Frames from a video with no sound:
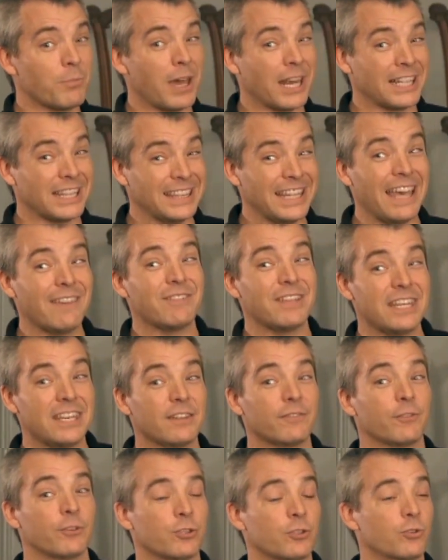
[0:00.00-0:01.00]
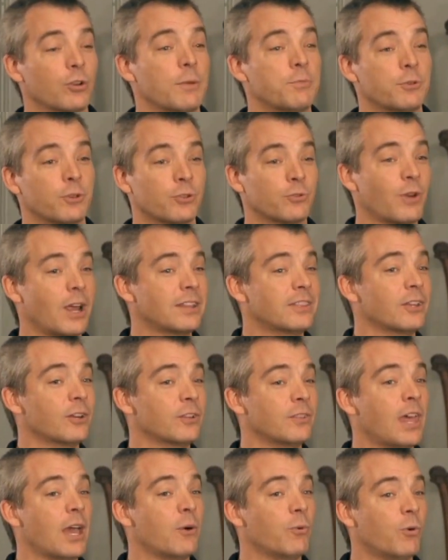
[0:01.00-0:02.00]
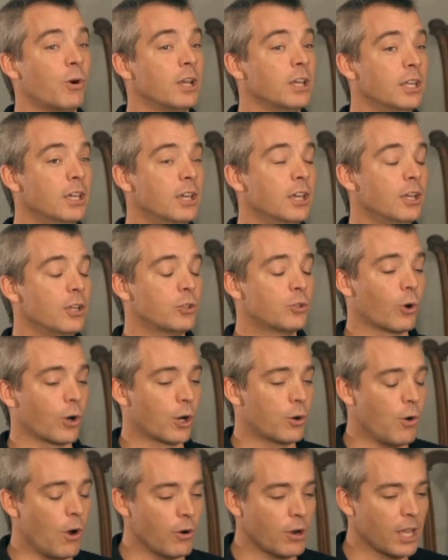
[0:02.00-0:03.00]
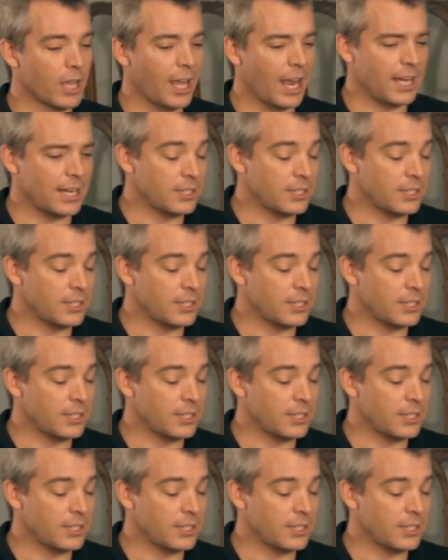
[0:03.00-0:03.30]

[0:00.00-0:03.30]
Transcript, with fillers: about 11 different scriptures right there in that one short quote.